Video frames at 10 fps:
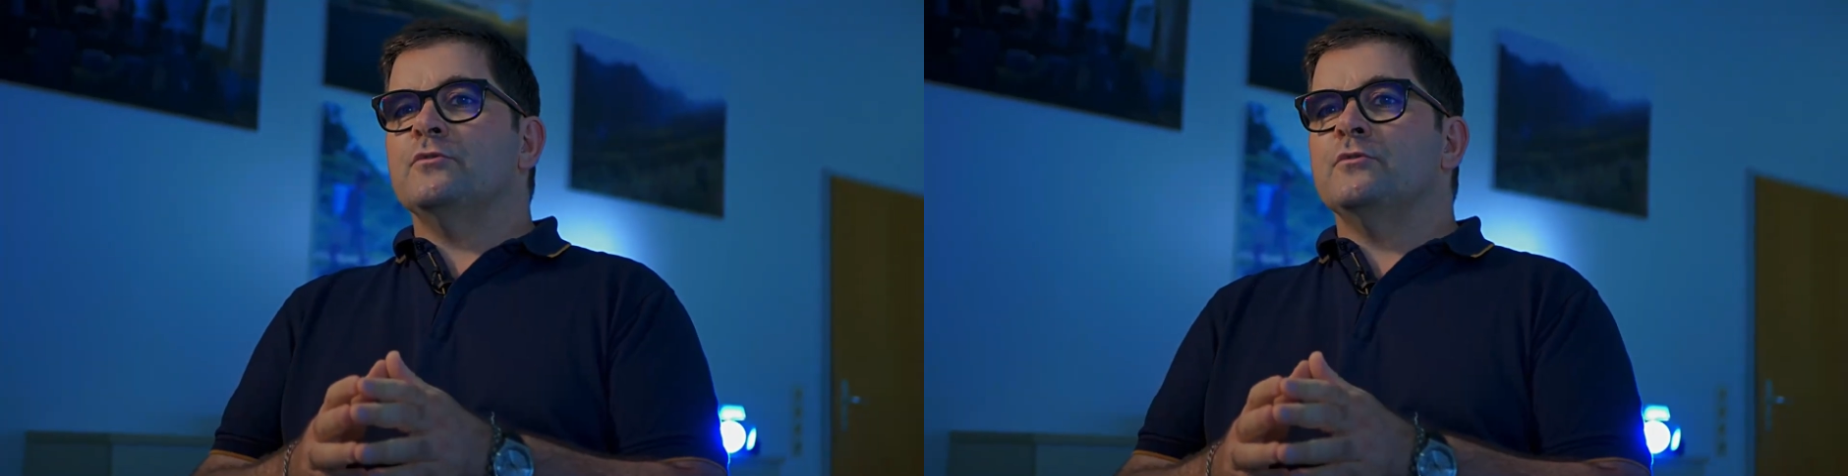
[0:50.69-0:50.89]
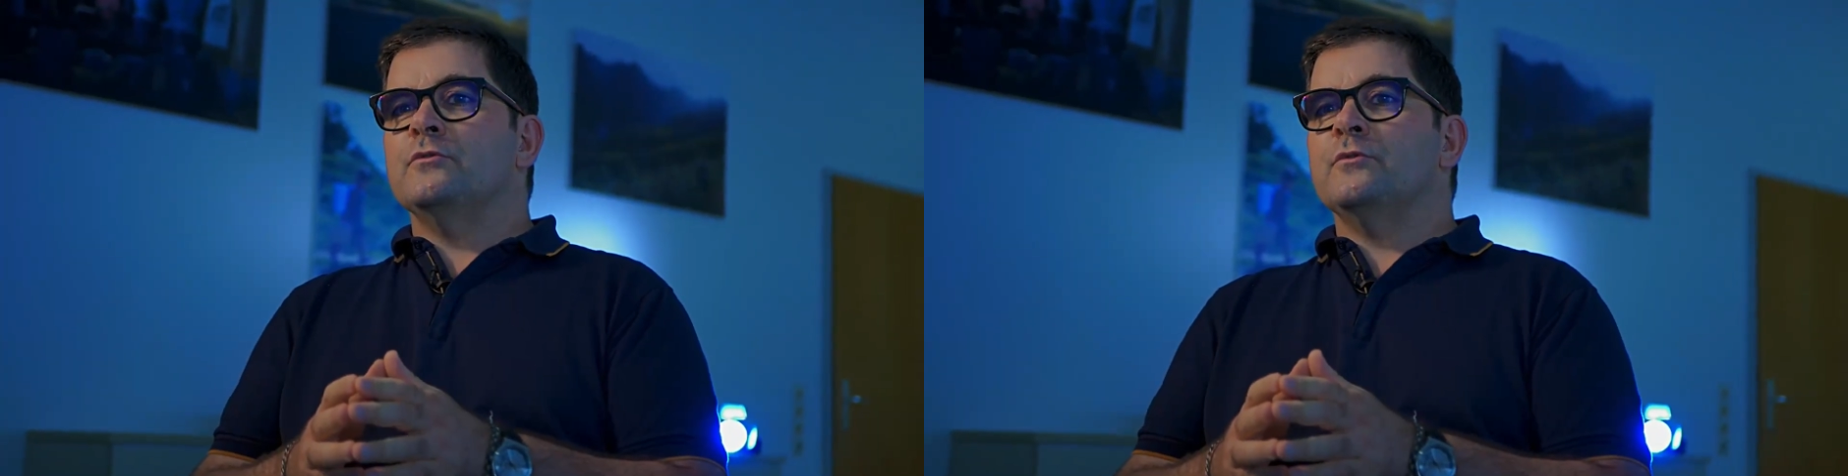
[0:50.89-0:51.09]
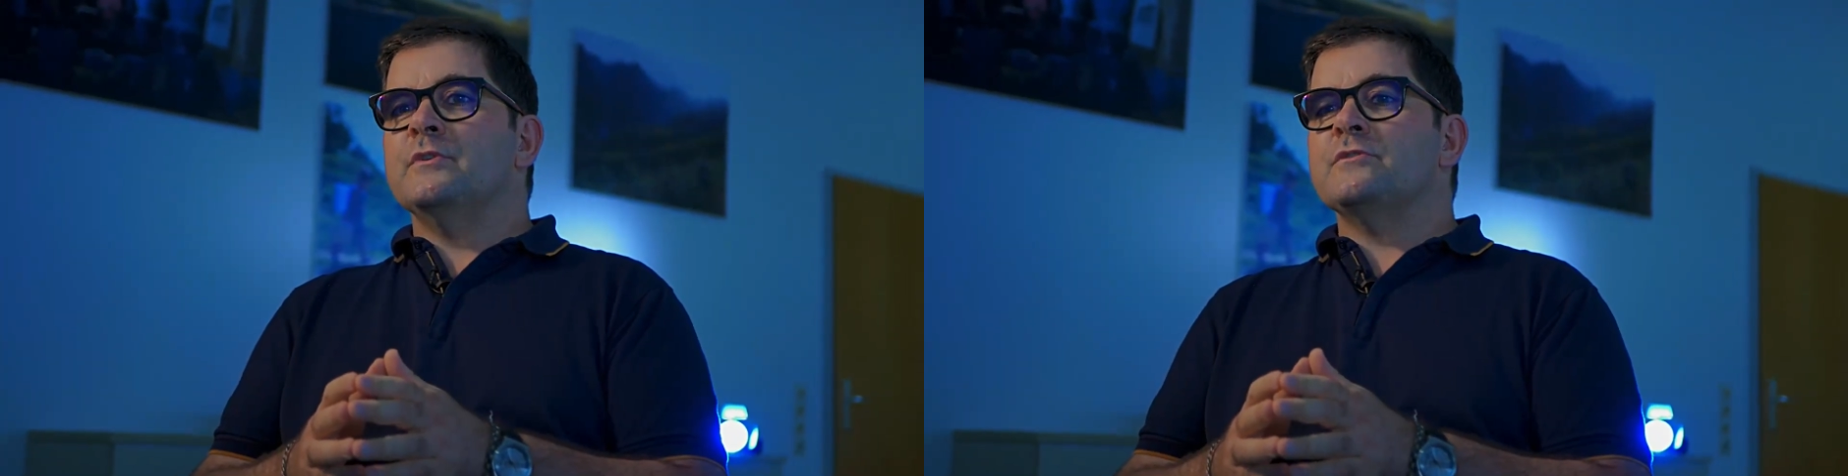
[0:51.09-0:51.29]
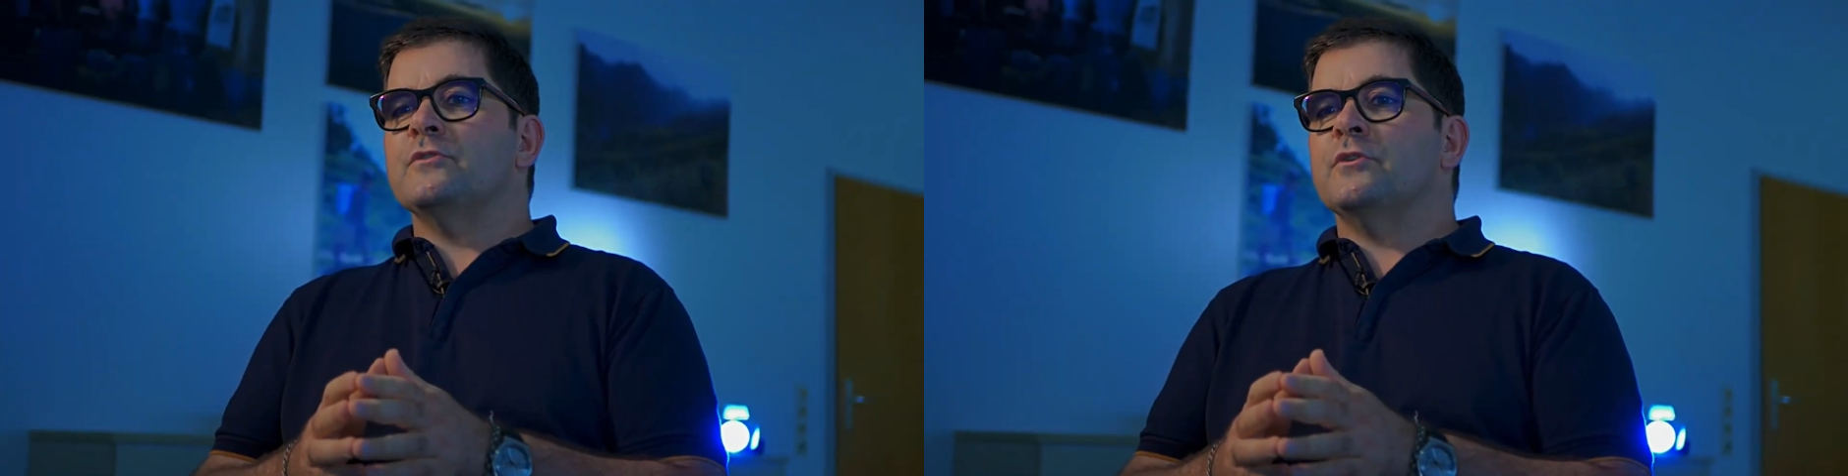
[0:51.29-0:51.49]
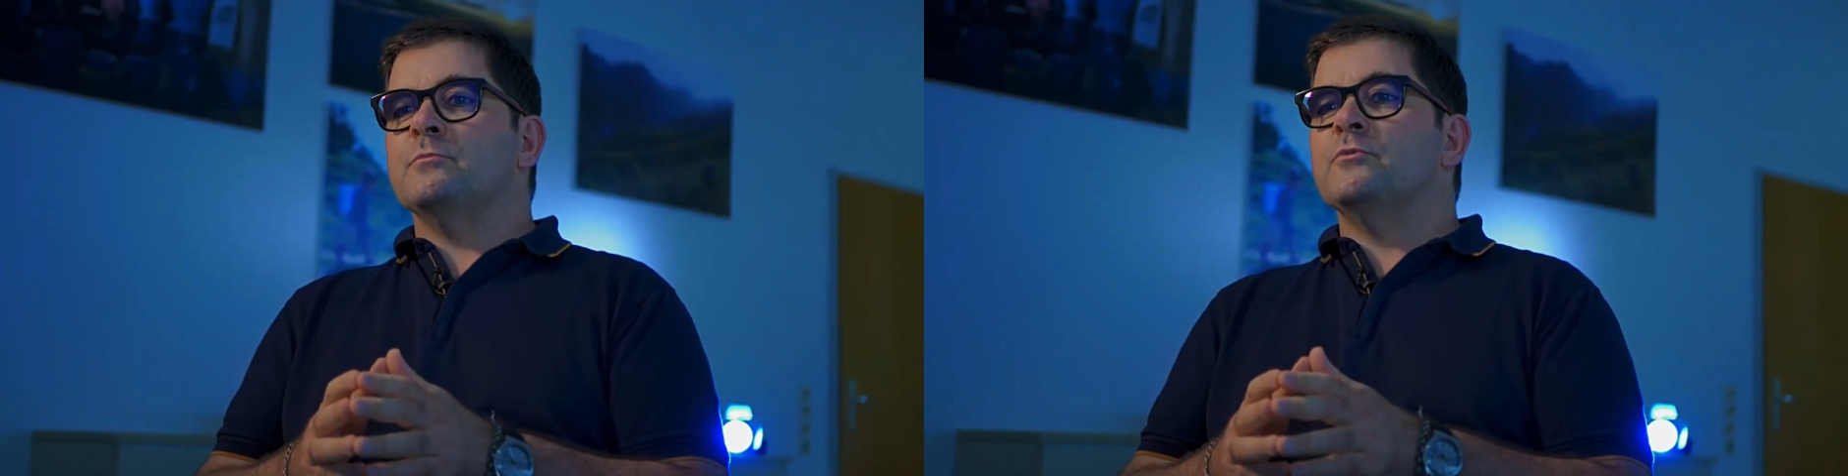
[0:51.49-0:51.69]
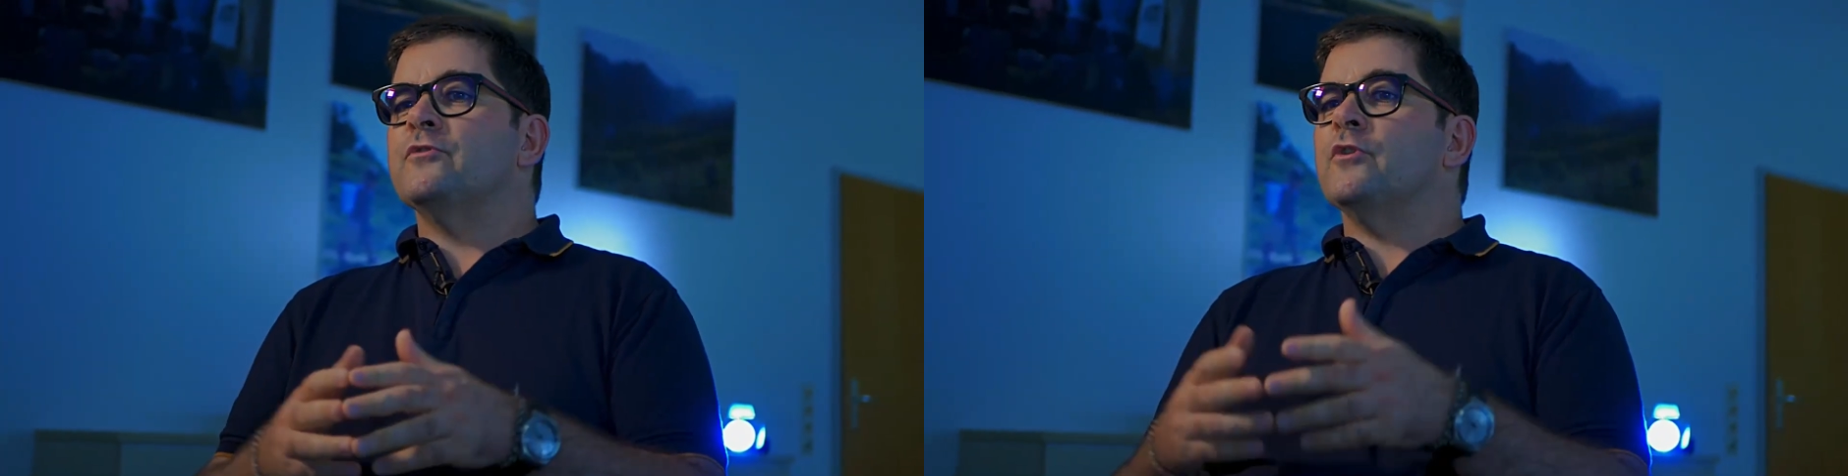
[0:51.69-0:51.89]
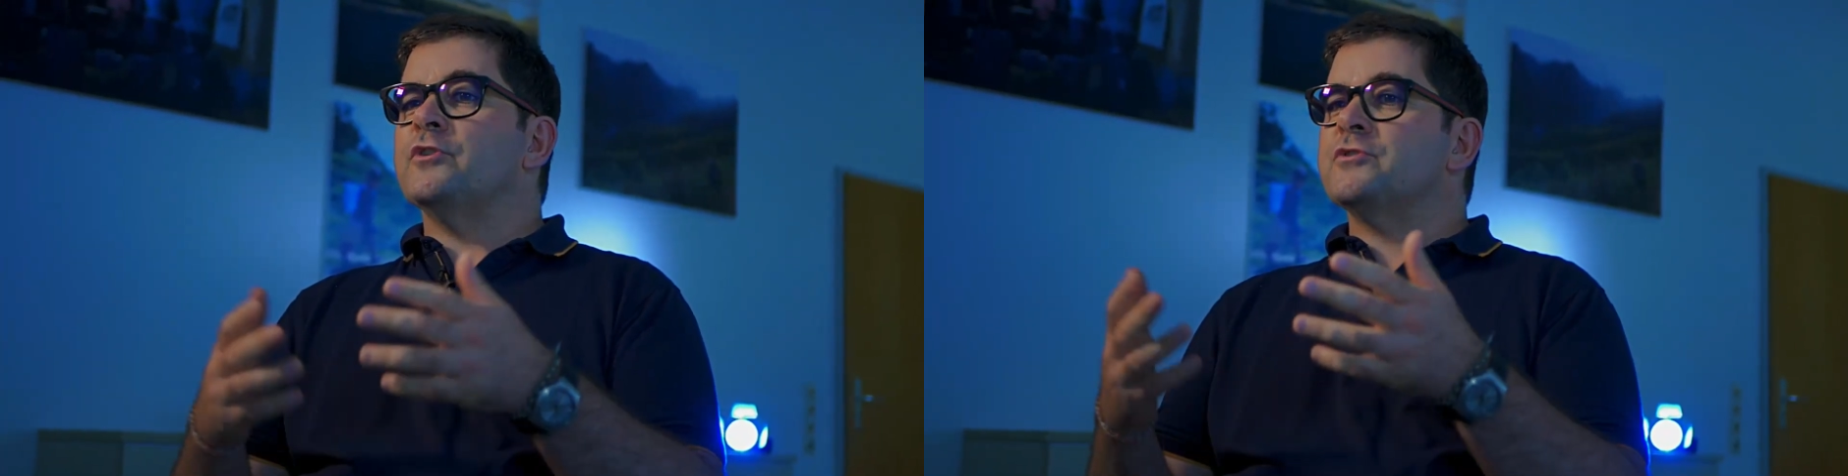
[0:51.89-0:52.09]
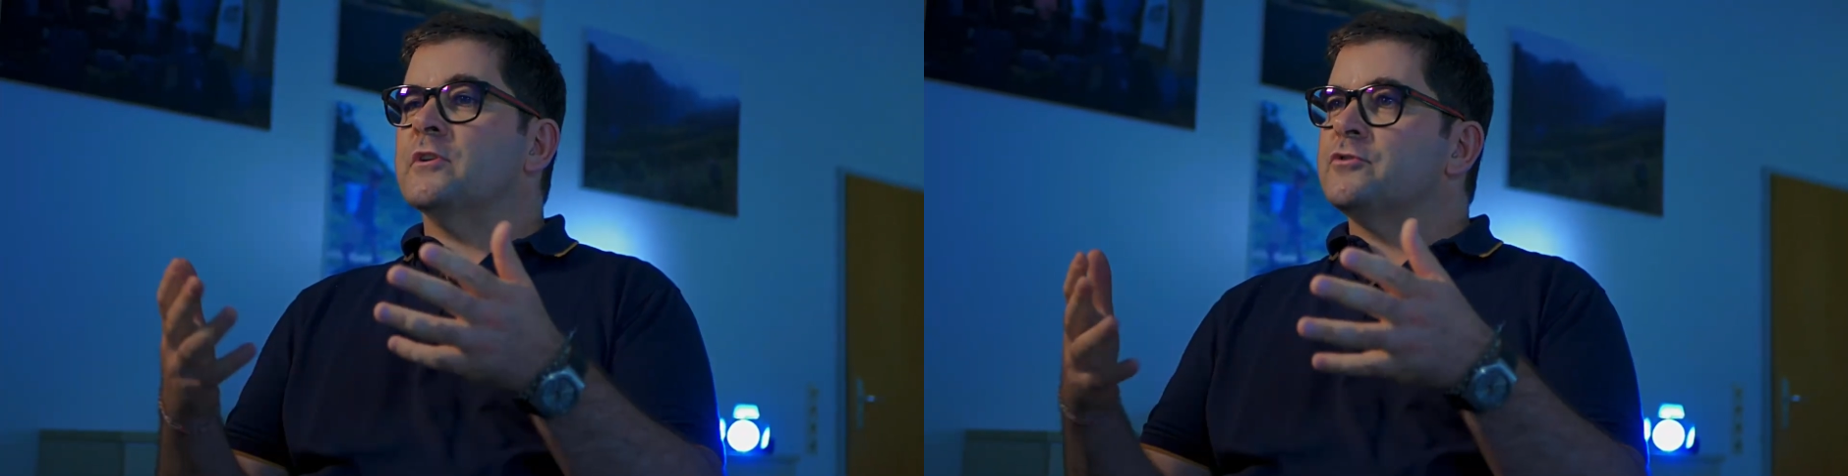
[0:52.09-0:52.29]
to restore
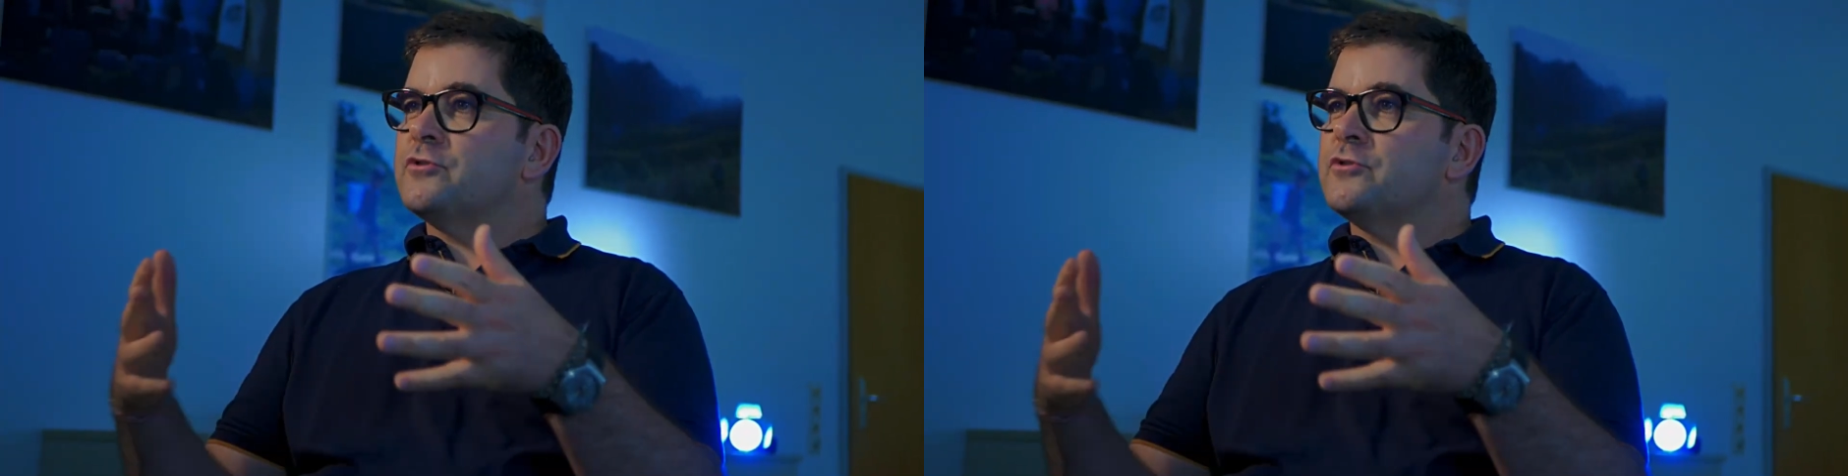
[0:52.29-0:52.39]
morphological